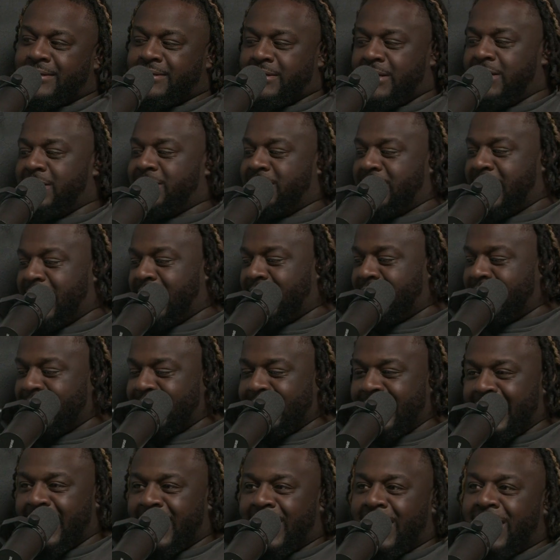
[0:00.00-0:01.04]

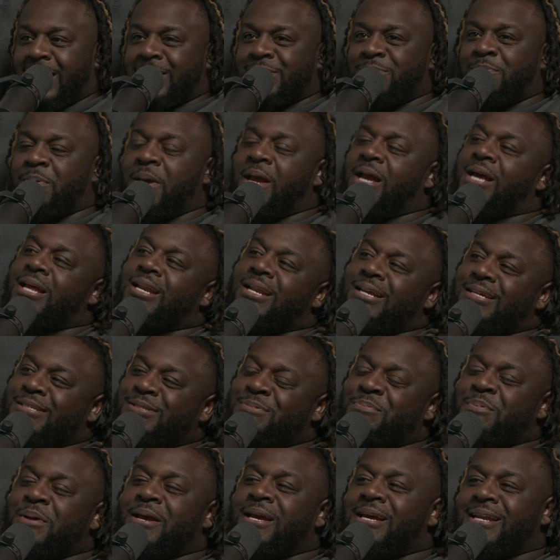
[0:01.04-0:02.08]
exactly. Speaking of
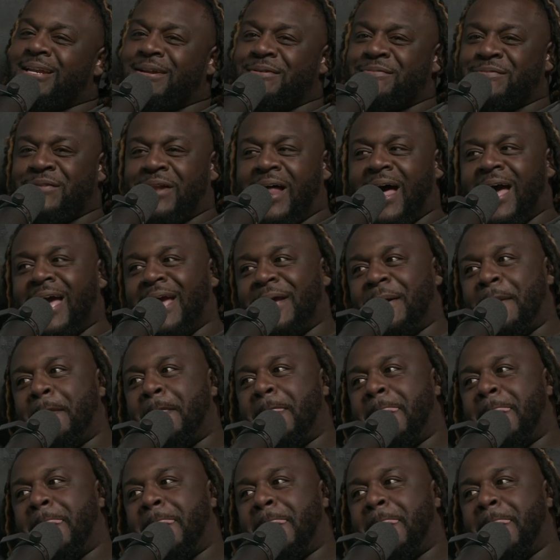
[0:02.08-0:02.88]
speaking of like